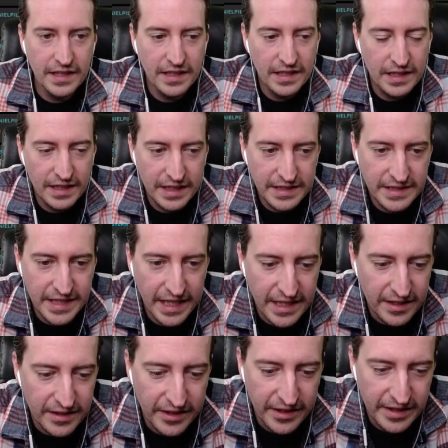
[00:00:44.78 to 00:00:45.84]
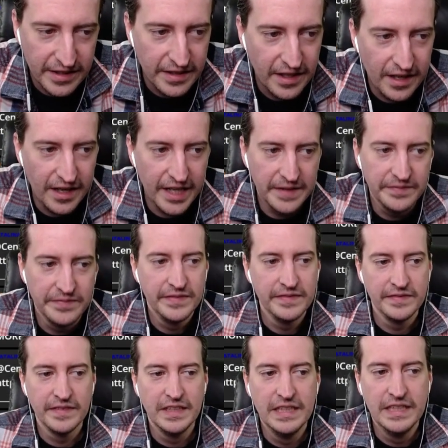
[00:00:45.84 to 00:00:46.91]
let's take a look. All right.
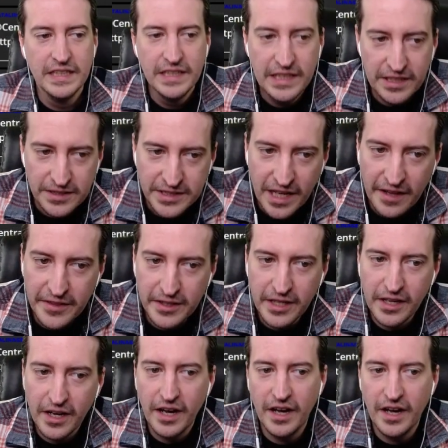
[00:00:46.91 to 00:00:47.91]
Here's how the